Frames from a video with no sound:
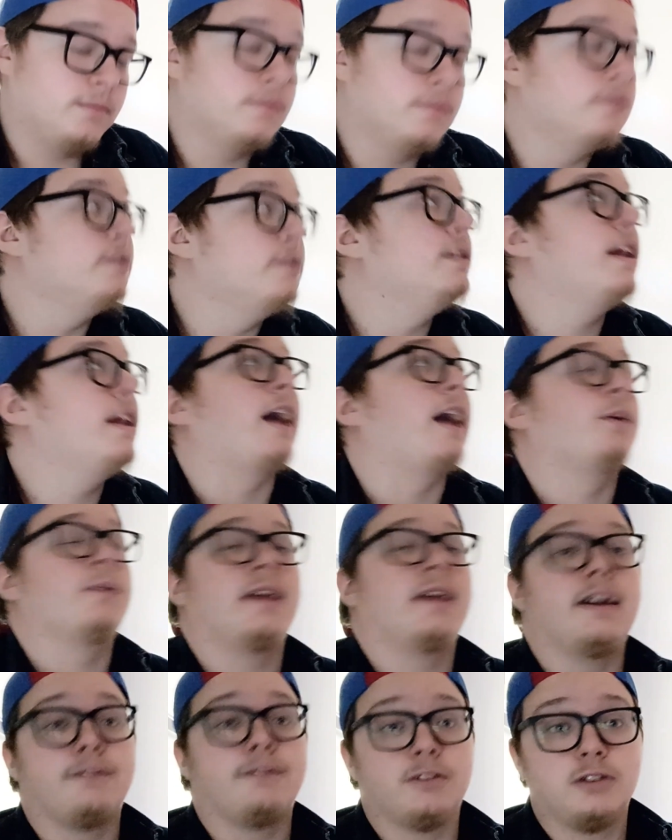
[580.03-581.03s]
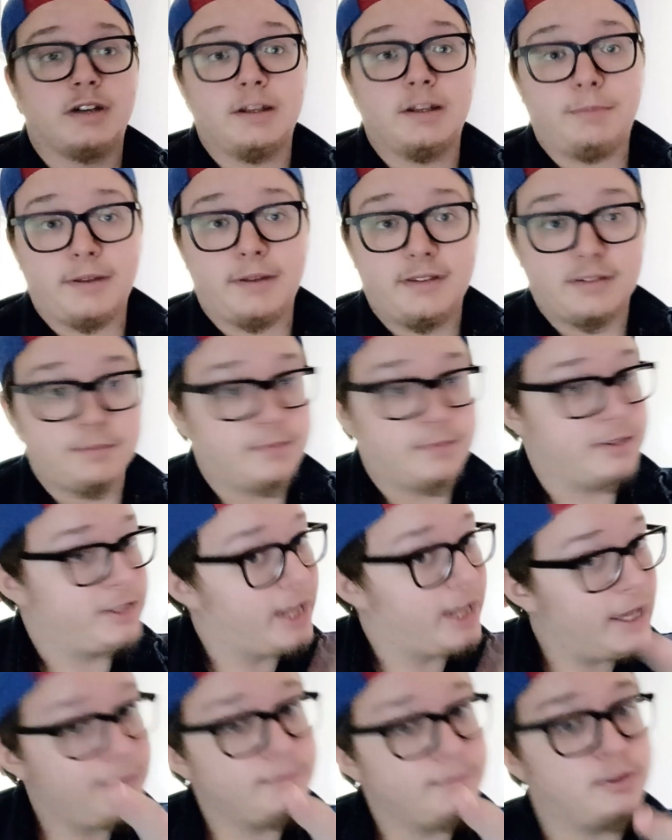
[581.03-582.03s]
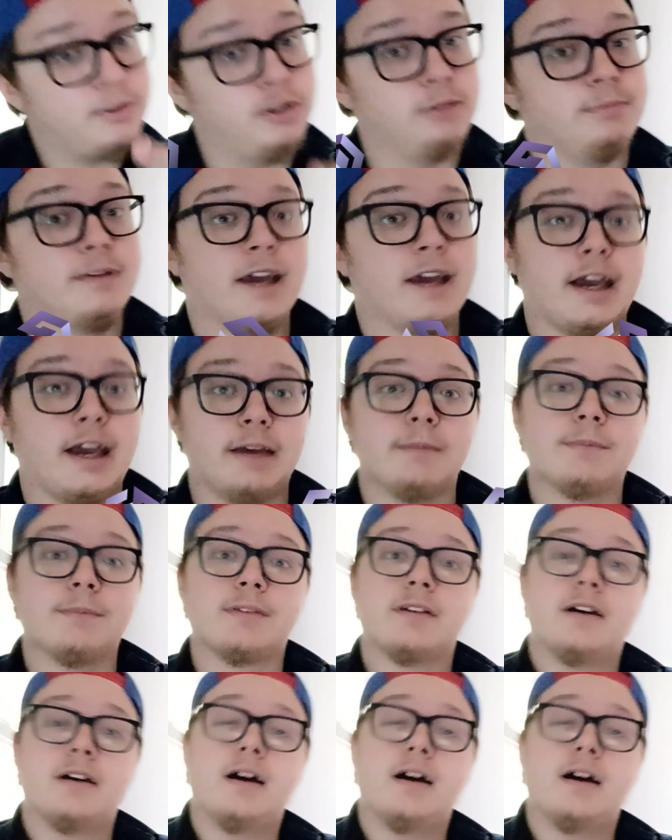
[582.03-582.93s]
Now, if you're looking to play some GameCube games,